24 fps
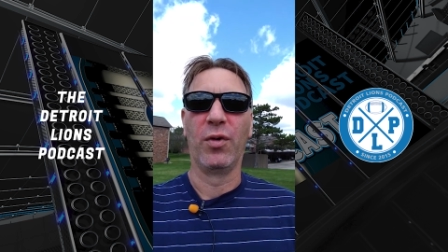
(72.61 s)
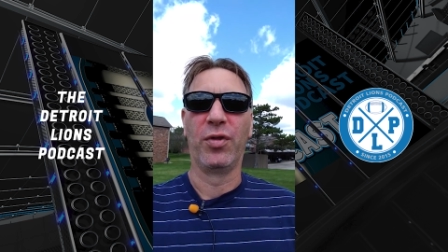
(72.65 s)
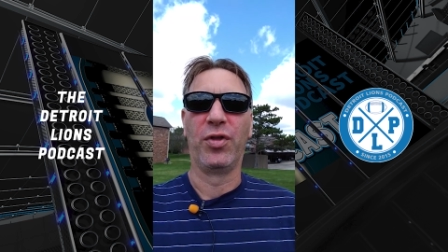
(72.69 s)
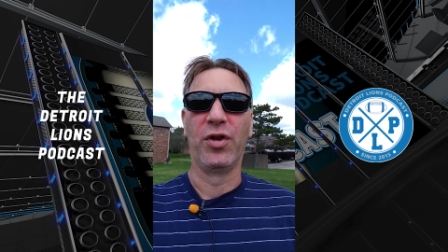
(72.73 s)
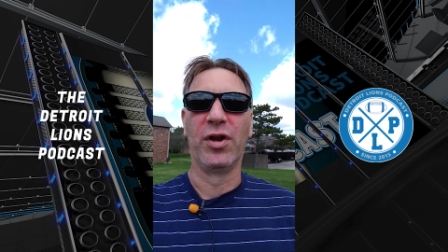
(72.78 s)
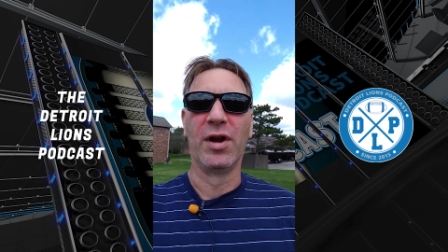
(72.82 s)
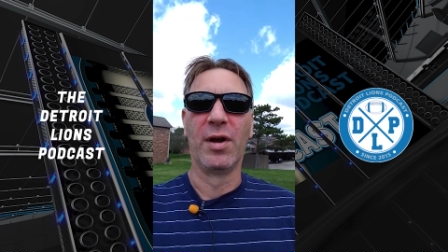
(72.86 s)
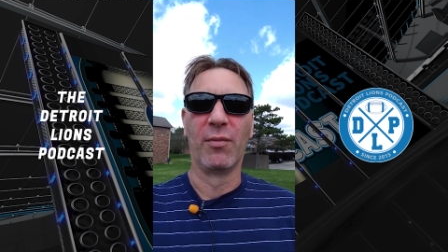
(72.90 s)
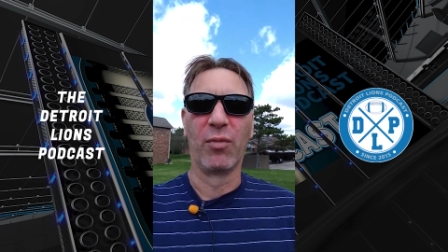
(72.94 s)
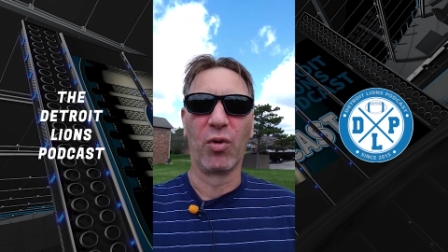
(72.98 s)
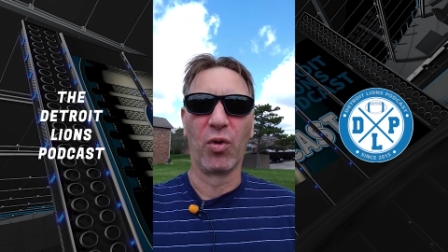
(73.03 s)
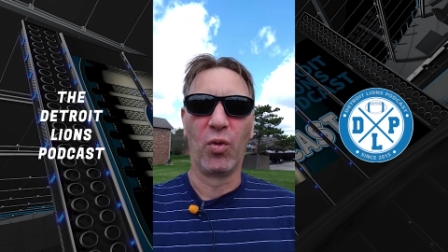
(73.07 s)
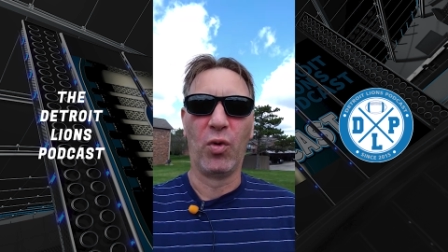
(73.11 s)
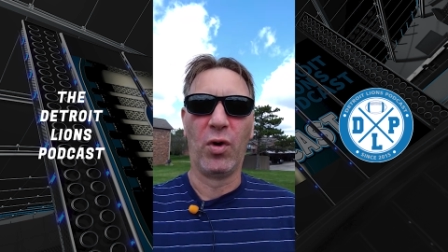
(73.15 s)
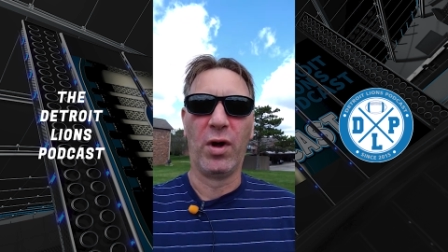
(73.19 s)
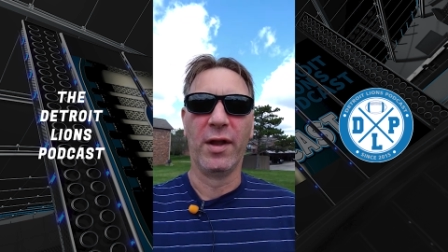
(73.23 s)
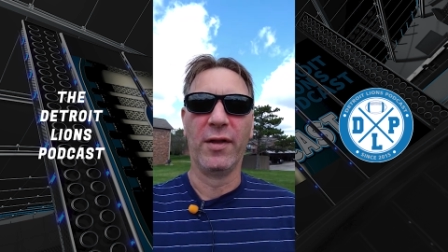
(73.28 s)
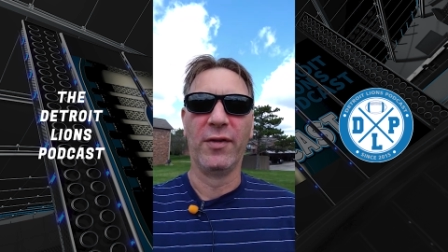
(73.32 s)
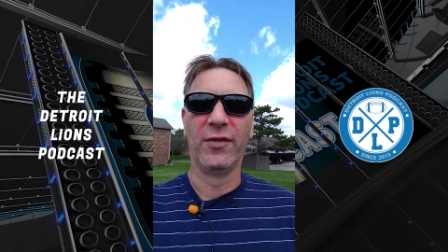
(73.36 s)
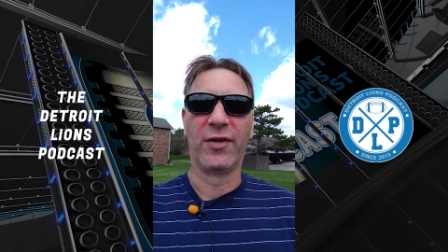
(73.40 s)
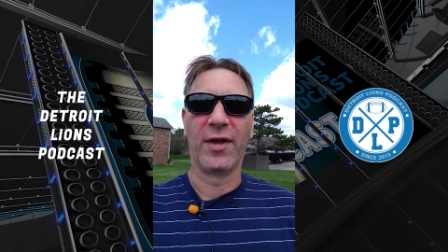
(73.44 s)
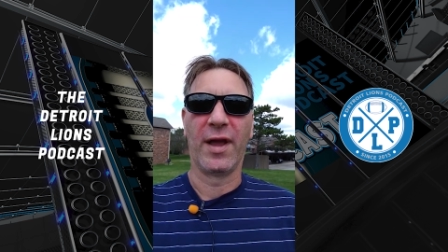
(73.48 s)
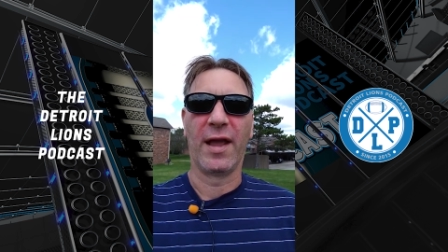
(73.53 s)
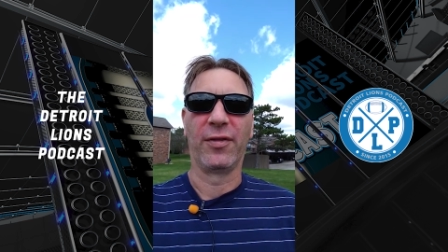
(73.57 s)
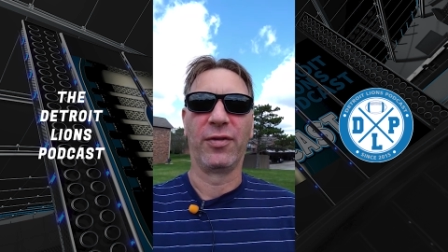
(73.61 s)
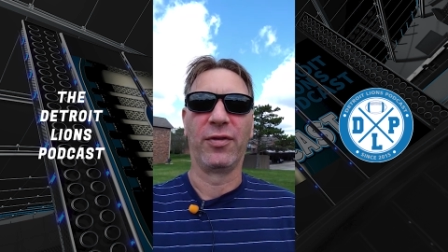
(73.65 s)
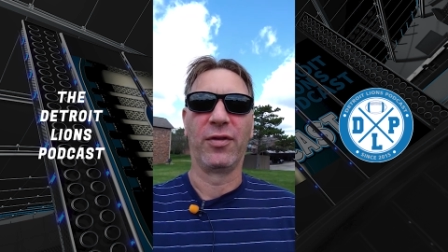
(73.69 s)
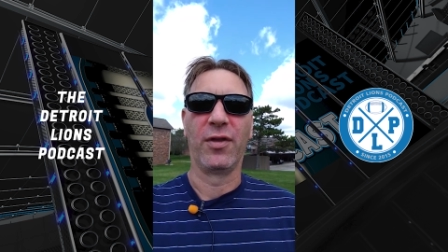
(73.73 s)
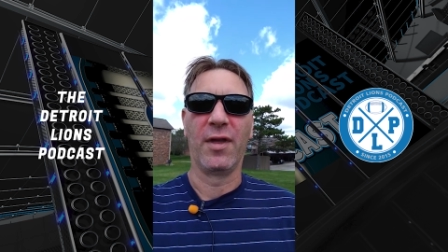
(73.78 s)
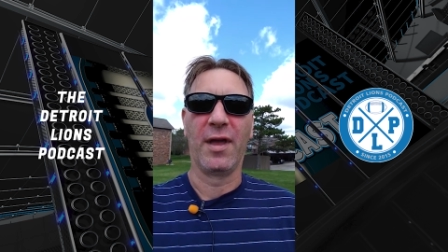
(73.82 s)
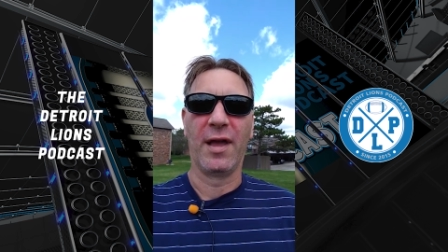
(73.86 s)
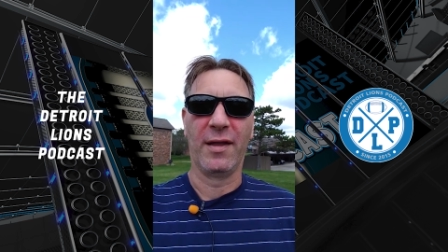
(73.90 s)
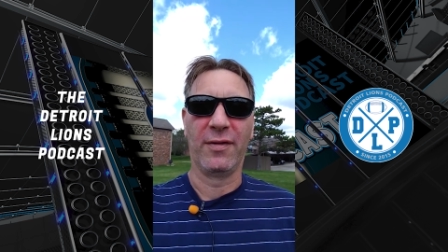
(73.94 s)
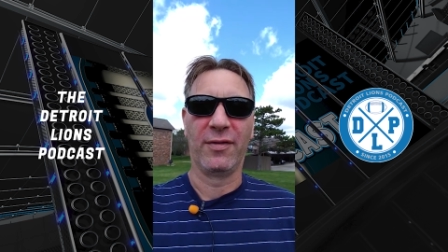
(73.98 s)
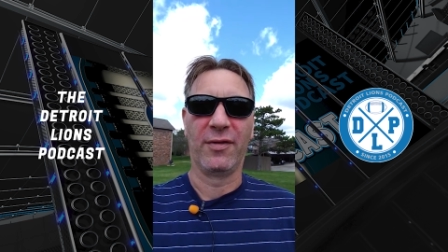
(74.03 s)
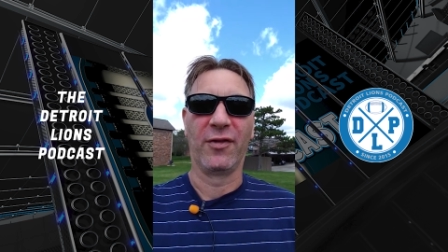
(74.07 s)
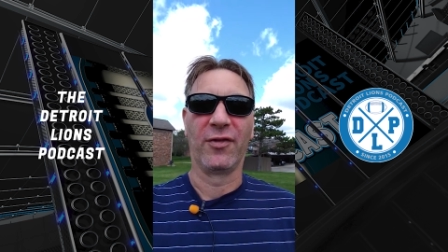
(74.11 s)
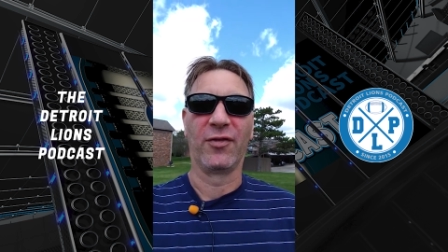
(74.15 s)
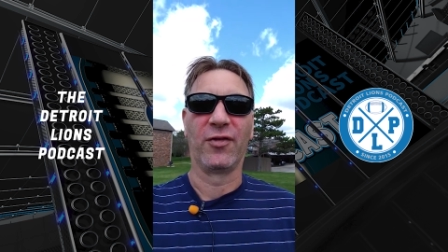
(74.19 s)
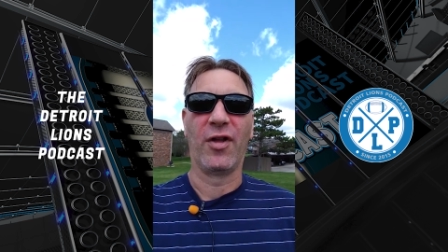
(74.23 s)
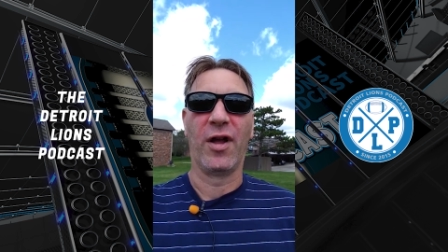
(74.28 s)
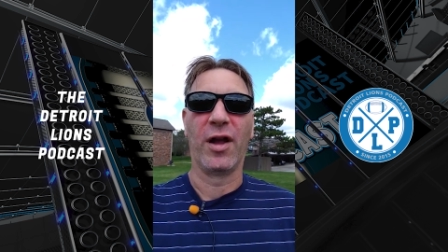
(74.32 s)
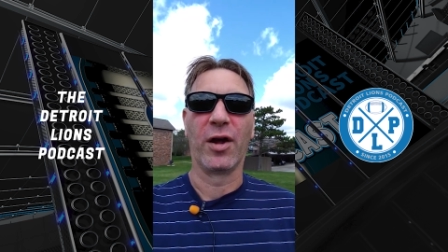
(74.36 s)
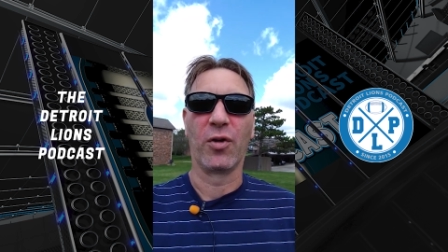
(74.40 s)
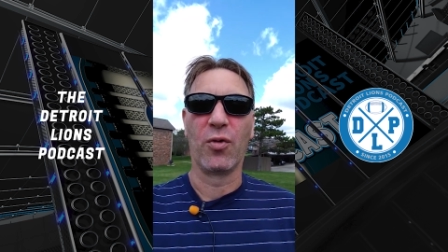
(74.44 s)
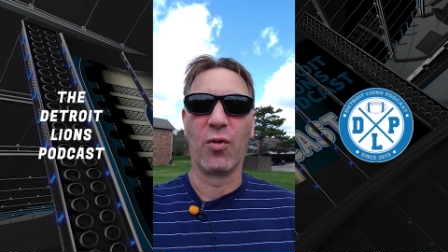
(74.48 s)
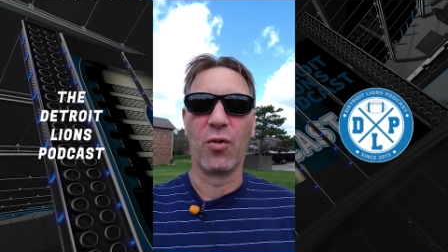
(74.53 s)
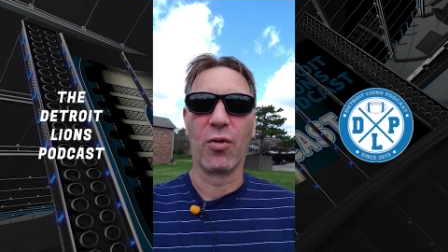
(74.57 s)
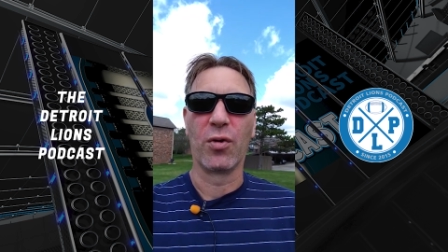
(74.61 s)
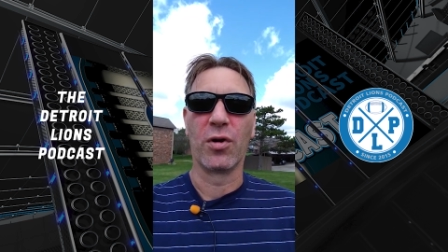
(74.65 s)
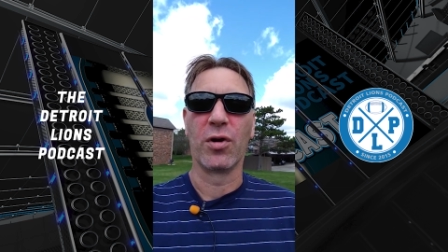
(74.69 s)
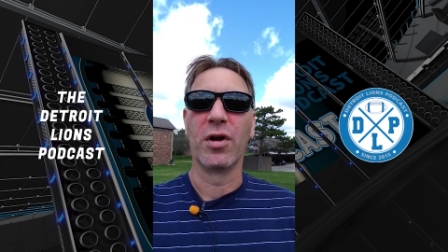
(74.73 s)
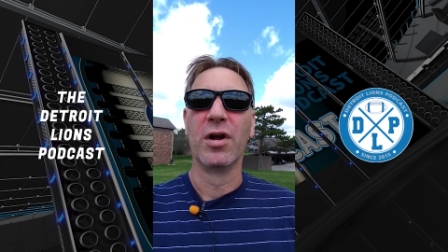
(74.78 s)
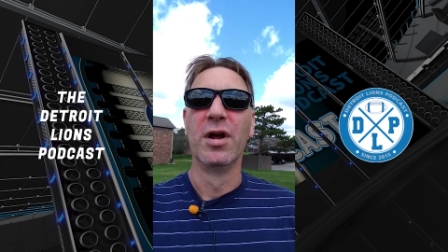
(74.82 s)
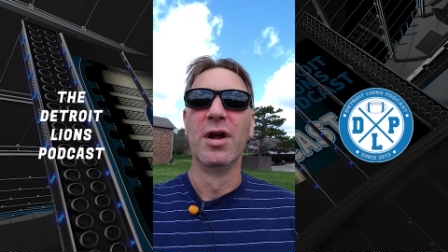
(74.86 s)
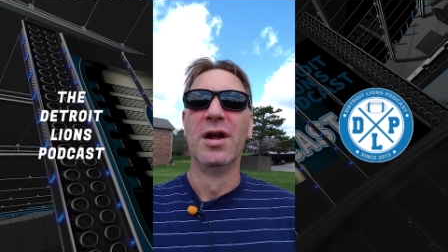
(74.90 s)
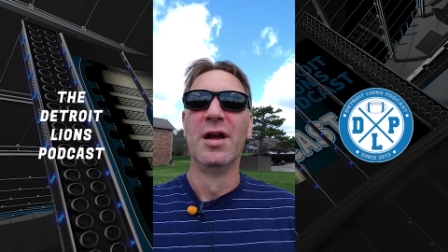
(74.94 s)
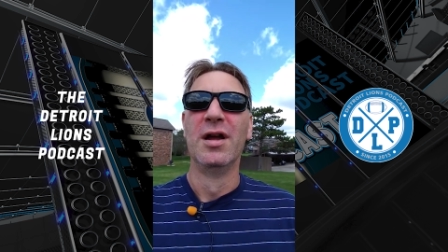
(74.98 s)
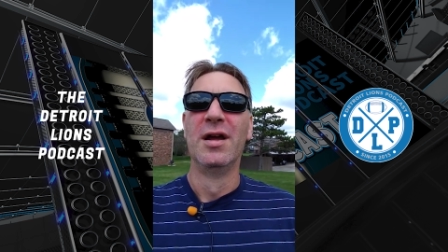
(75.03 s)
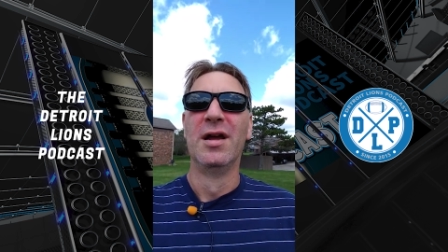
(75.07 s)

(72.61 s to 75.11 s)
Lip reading: with the number ones at the slot corner.